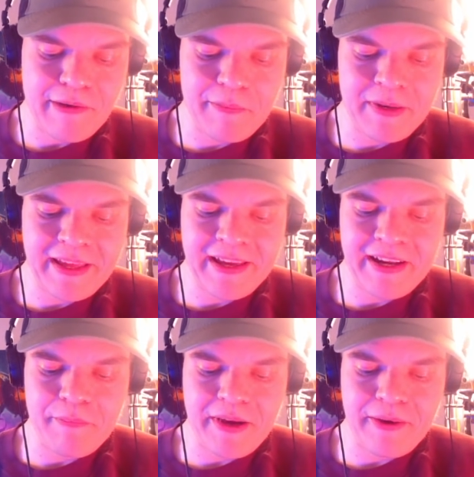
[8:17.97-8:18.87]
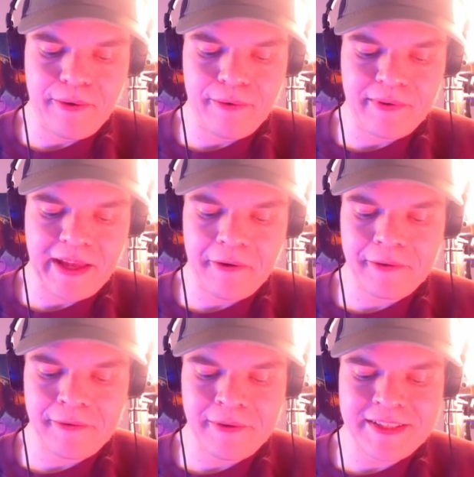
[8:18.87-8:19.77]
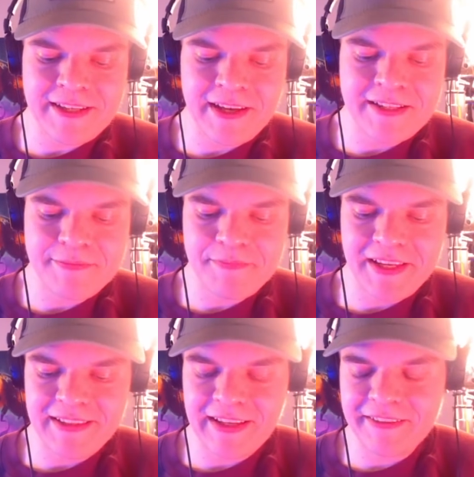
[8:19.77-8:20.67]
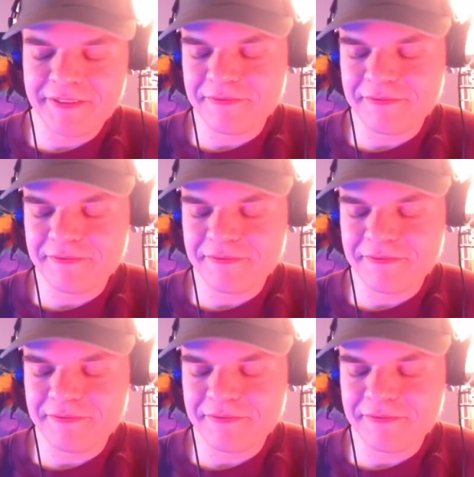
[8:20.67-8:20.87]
replicating my own character designs in that